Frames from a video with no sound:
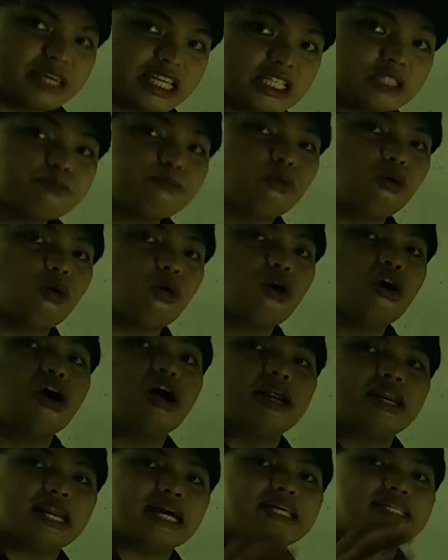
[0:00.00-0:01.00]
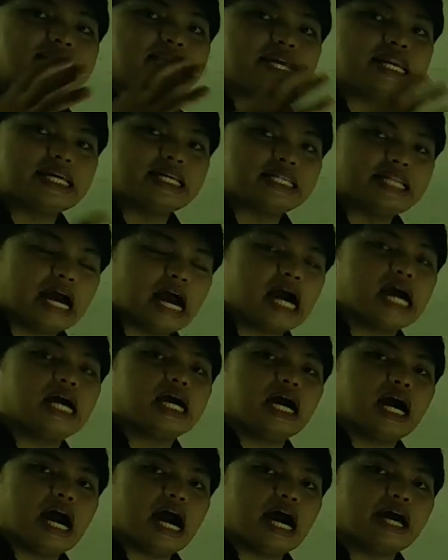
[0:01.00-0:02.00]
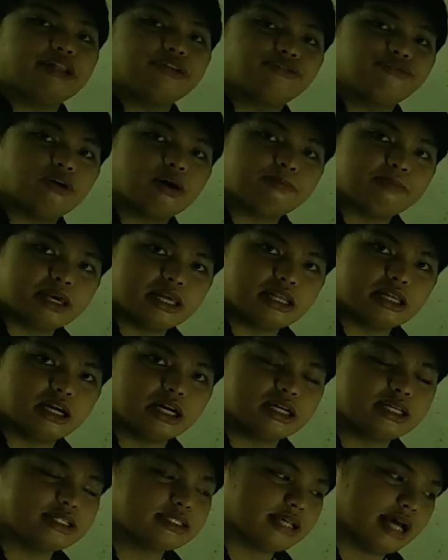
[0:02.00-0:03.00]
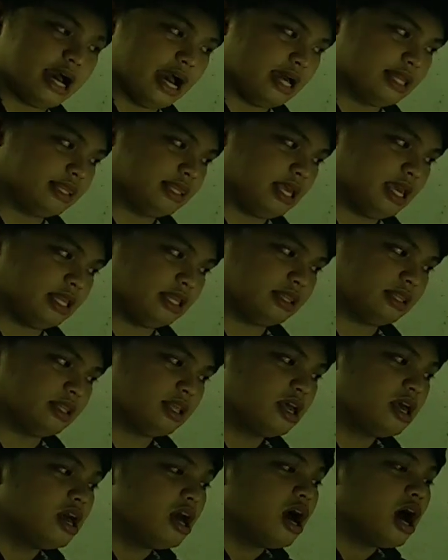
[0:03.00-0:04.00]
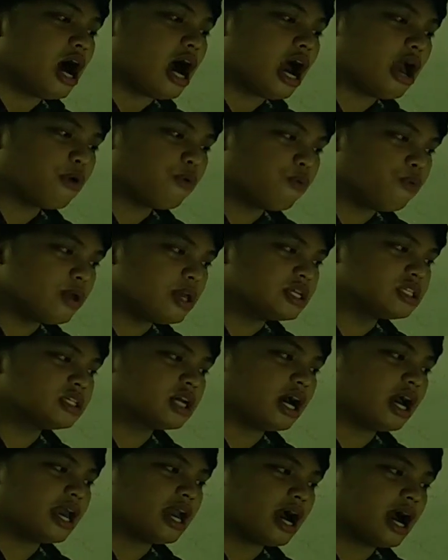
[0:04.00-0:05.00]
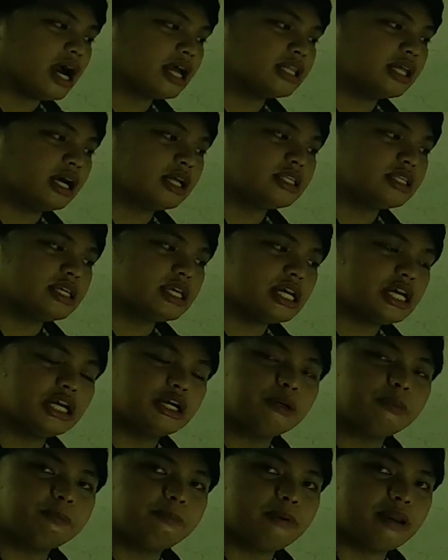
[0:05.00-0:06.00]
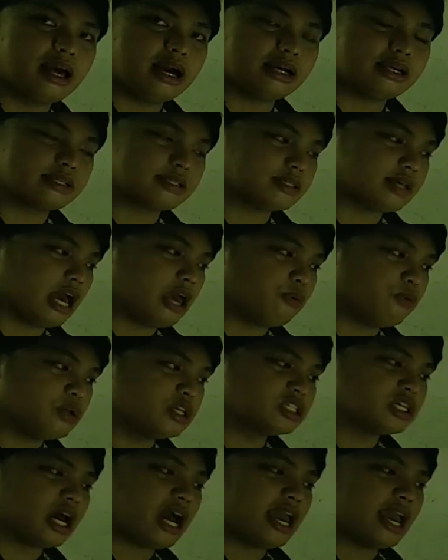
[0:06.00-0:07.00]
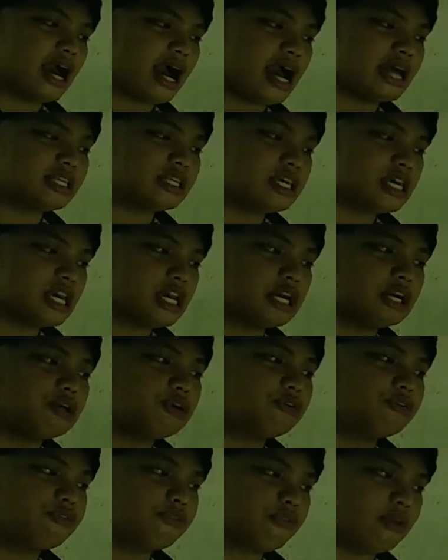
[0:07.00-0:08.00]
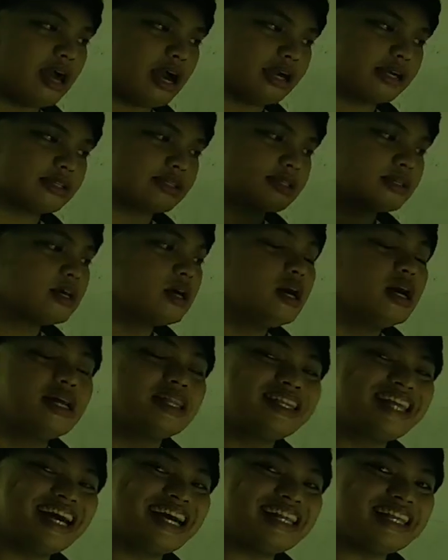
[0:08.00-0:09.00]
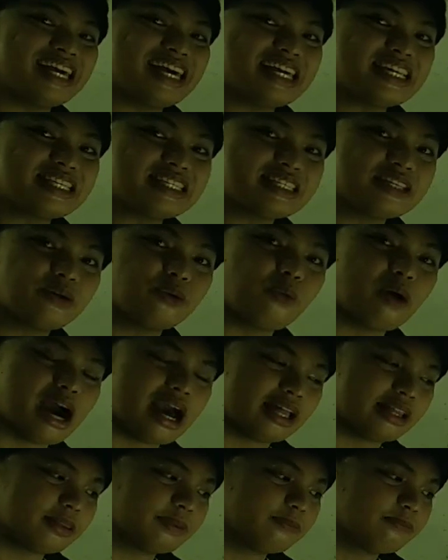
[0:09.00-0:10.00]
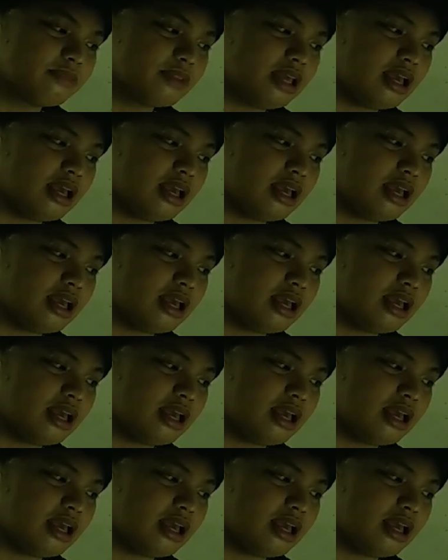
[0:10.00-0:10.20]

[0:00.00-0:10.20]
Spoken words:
mismo ng salitang unfamiliar sa atin. I wish I had an earplugs. I wish I had earplugs. That is what?